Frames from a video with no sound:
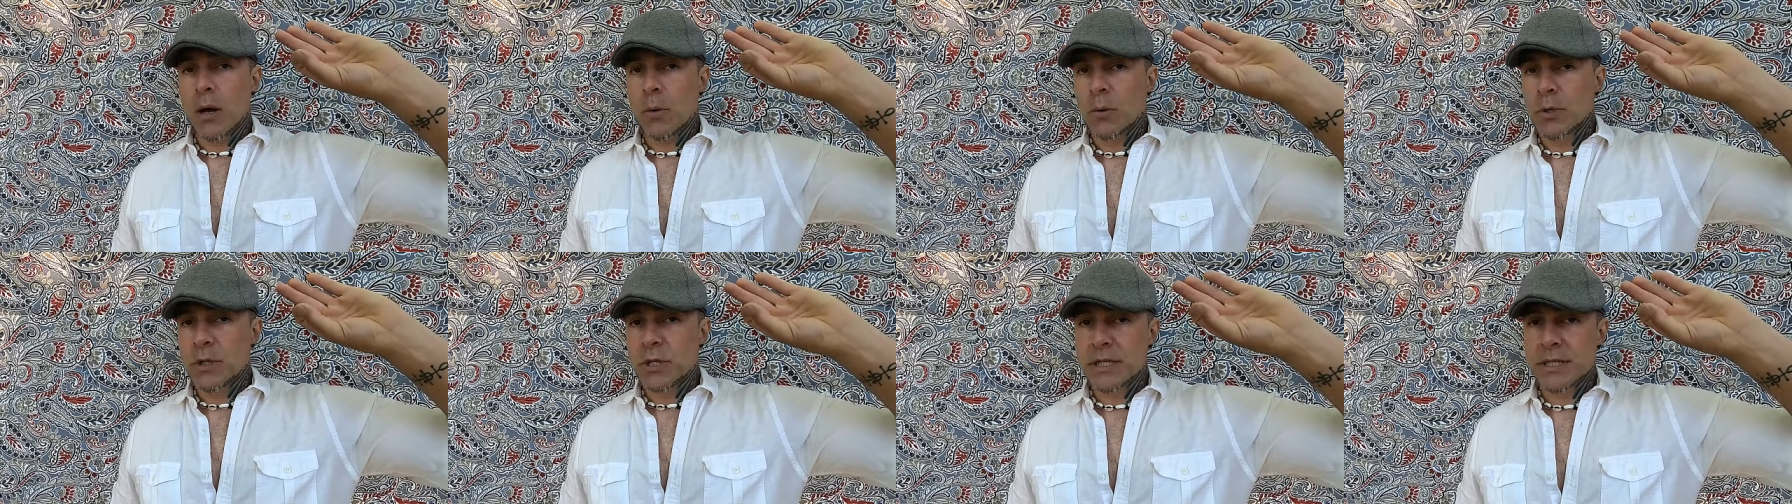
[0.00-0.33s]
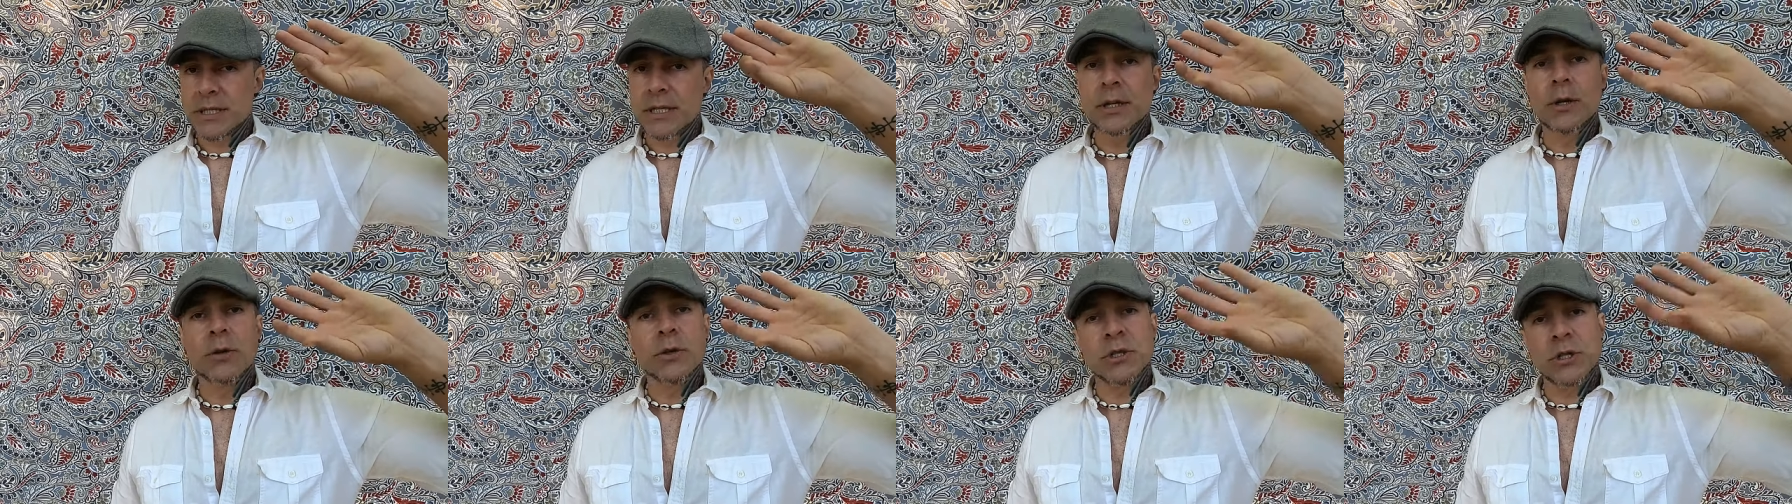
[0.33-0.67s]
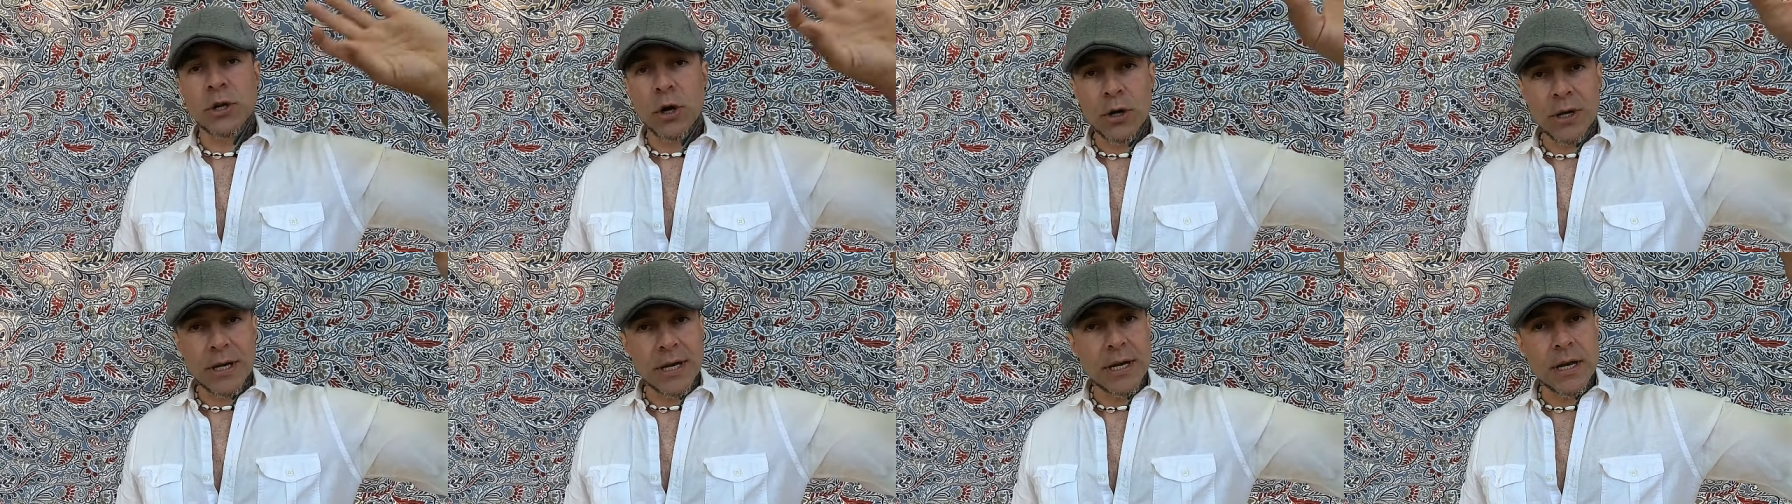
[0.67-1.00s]
which is, you know,
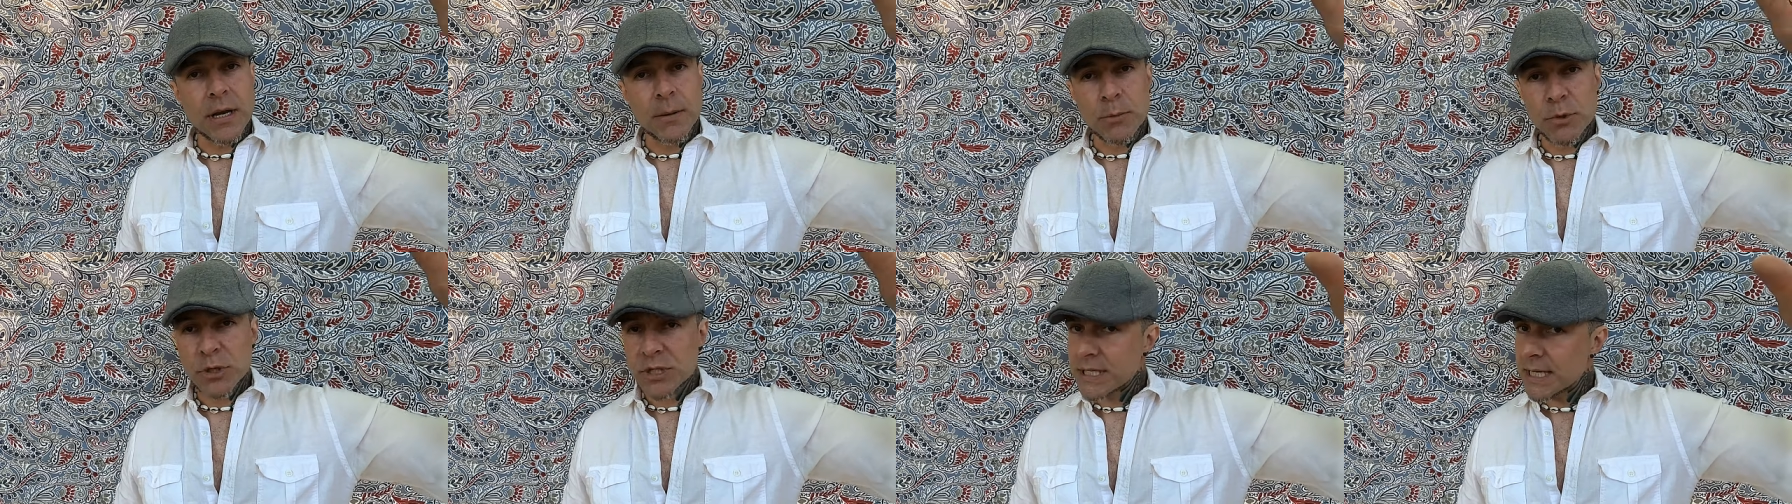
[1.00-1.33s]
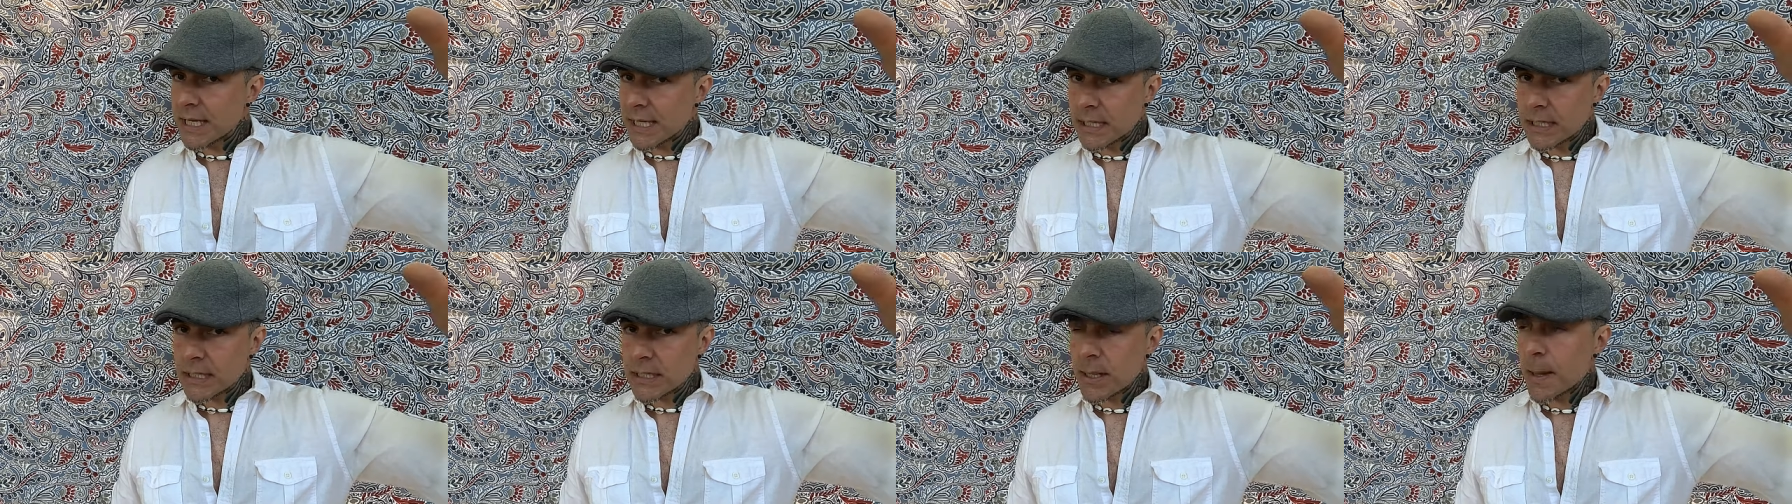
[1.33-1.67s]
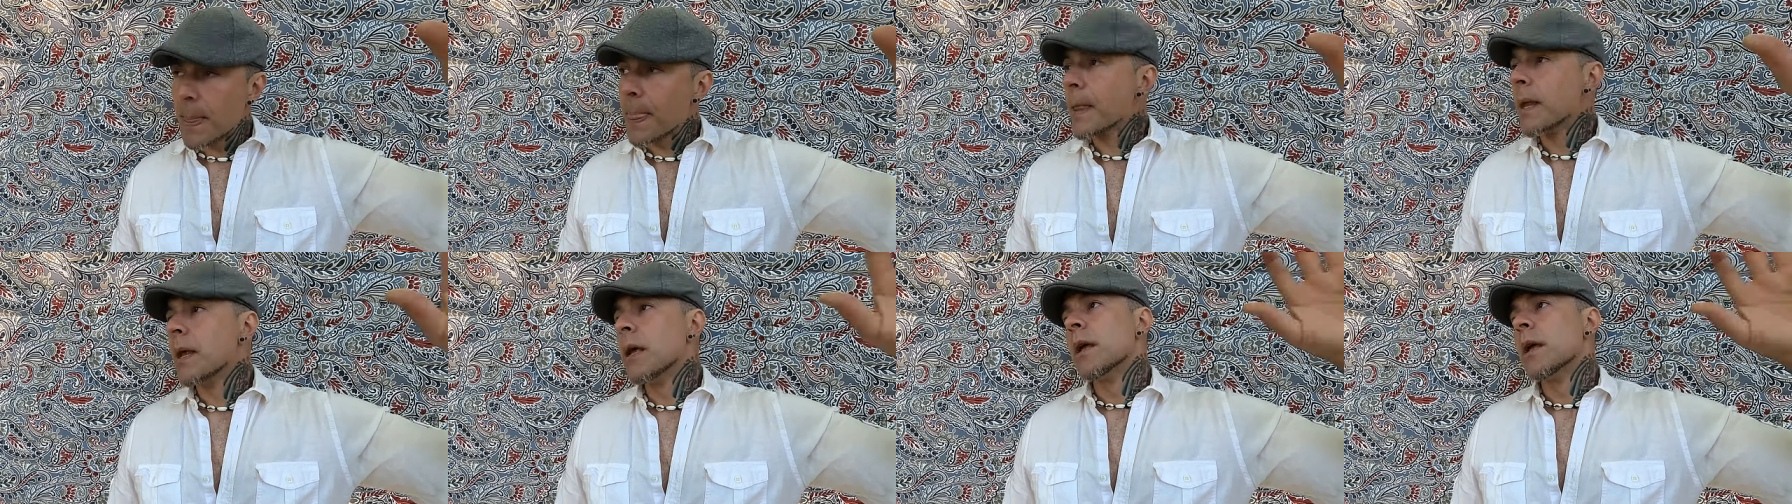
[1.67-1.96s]
starting at number six,